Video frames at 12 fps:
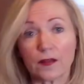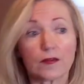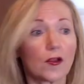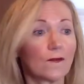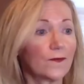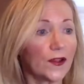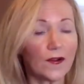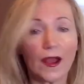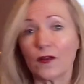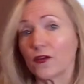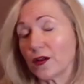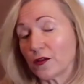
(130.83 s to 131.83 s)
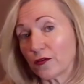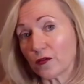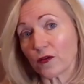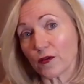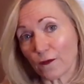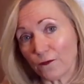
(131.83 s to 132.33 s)
So figure out, are you going to do this
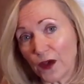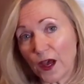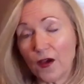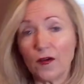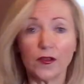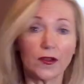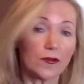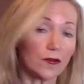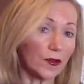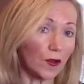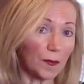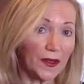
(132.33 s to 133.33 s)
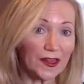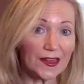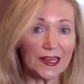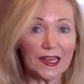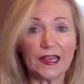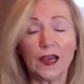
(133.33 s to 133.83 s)
on your phone, or are you going to do it on your
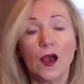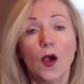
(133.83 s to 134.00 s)
PC?